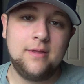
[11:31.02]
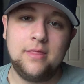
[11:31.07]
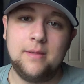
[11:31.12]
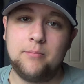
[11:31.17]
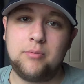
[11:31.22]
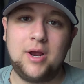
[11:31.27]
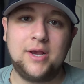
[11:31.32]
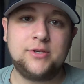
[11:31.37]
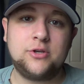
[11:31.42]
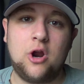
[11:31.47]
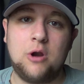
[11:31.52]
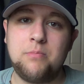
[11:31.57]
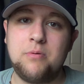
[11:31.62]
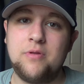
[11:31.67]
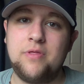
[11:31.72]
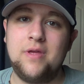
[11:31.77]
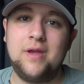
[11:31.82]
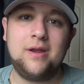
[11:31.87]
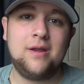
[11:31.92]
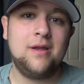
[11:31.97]
the Bryce
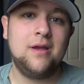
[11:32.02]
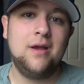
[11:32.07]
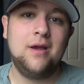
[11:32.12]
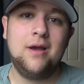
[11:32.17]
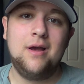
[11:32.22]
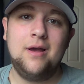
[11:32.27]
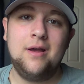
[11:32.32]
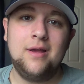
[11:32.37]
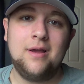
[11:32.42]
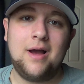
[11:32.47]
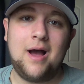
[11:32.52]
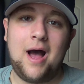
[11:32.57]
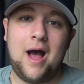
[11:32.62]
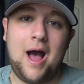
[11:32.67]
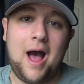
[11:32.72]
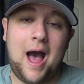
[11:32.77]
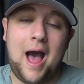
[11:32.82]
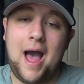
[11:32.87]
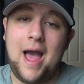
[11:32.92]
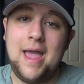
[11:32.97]
Harper thing,
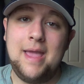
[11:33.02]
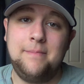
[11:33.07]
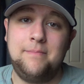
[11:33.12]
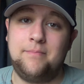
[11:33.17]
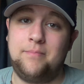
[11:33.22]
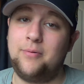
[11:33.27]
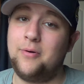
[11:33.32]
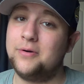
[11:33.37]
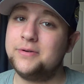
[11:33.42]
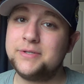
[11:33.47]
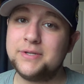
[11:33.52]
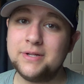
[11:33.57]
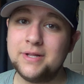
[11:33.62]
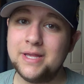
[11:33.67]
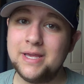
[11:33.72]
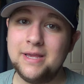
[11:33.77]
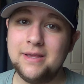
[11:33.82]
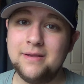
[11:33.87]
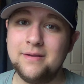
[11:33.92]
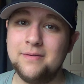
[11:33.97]
I
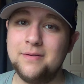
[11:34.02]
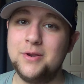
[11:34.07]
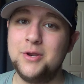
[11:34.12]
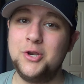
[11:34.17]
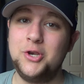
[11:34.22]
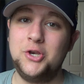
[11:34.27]
personally